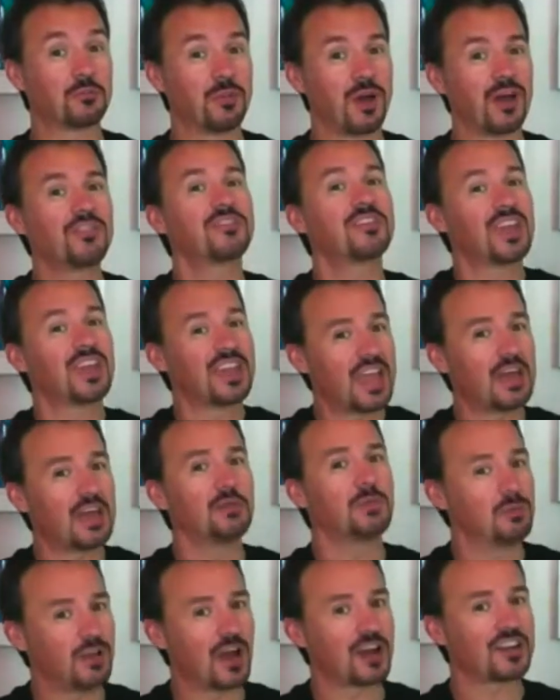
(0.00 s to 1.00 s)
months? Again,
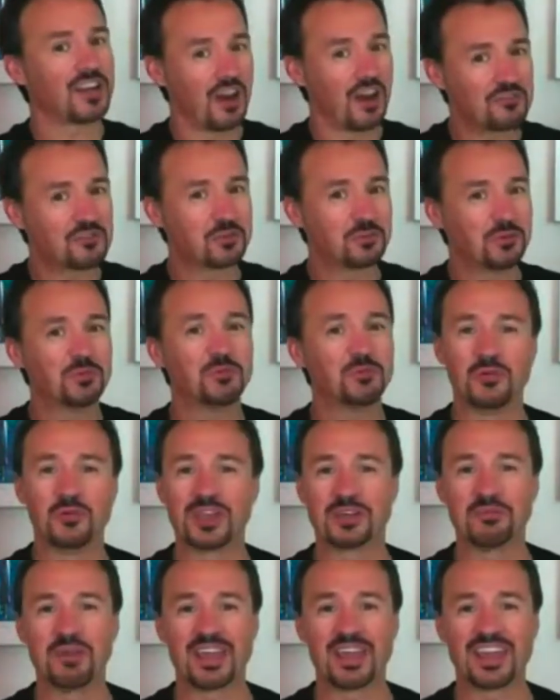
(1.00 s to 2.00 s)
maybe not comfortable, but we
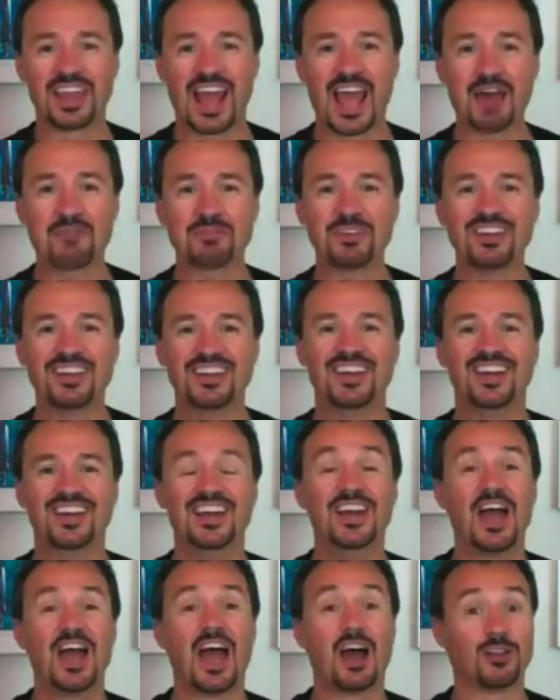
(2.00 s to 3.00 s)
can make it happen.
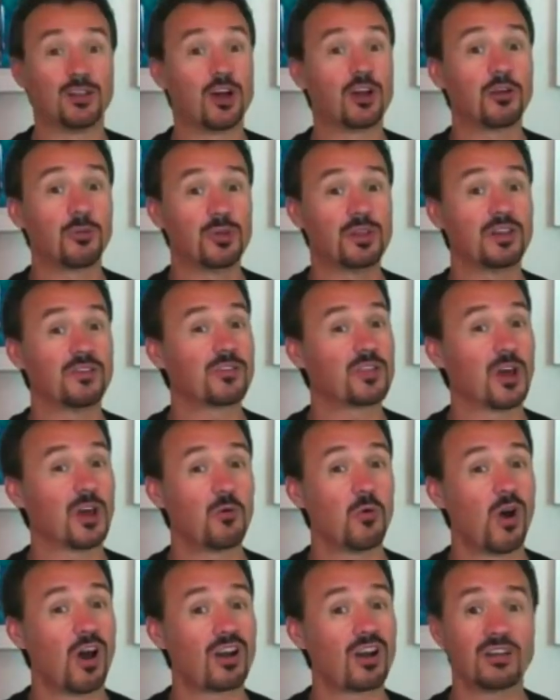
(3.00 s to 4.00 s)
How long can we live without
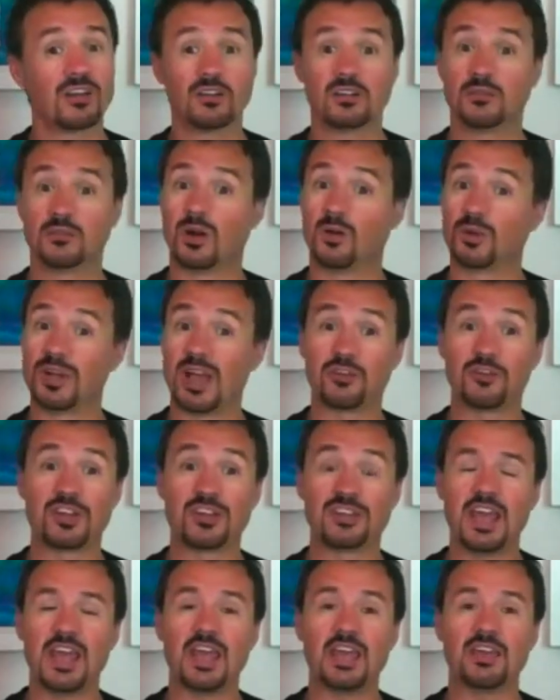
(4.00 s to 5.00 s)
water? Well, we're down
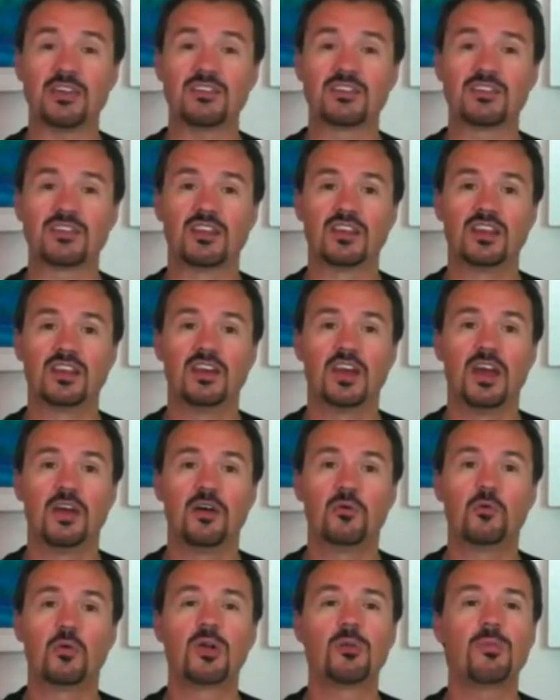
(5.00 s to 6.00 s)
to days.
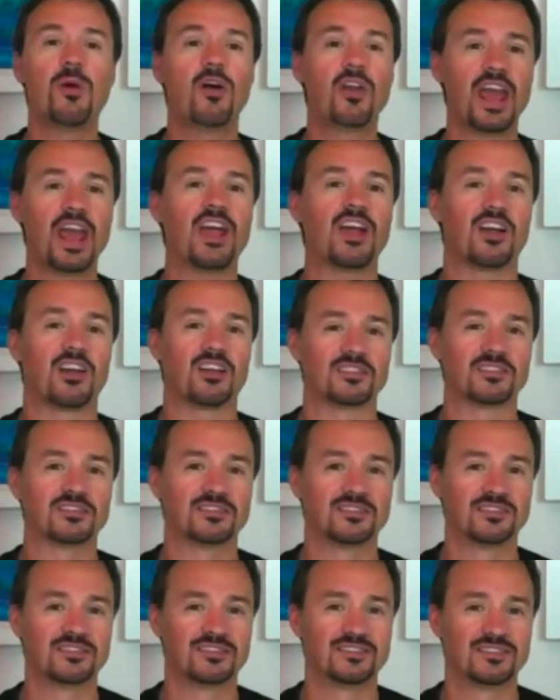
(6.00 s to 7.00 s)
What about air?
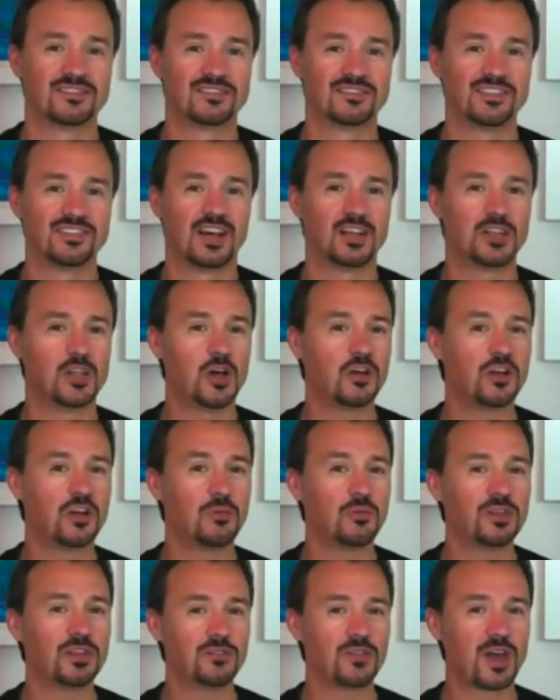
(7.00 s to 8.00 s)
How long can
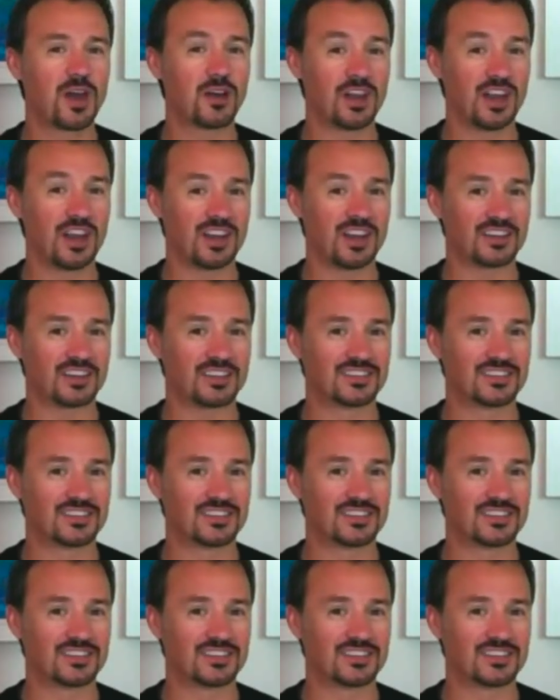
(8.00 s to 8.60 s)
we live without air?